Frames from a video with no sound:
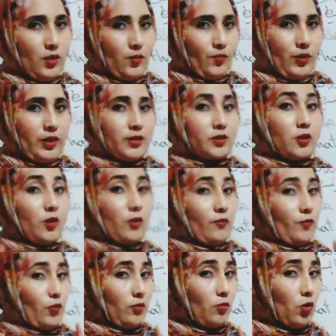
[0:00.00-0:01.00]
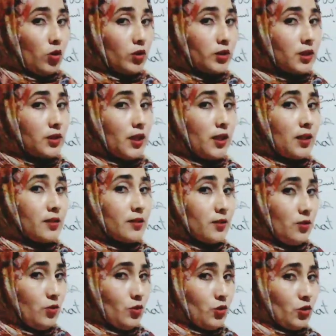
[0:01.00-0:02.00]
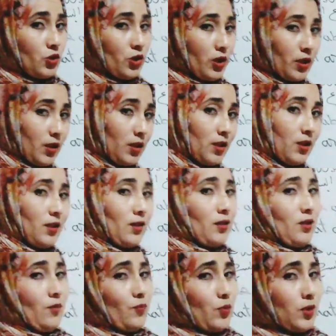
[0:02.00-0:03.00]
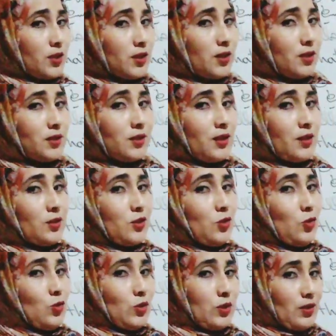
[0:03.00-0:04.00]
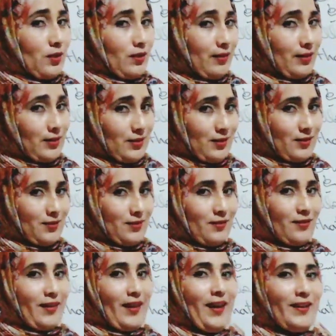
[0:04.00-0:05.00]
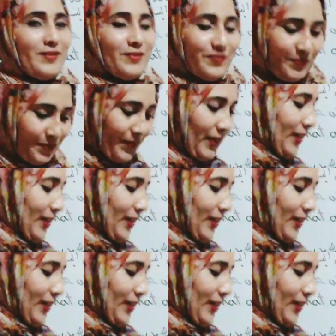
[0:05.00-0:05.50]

Please, for more details, you check the present continuous lesson. Okay?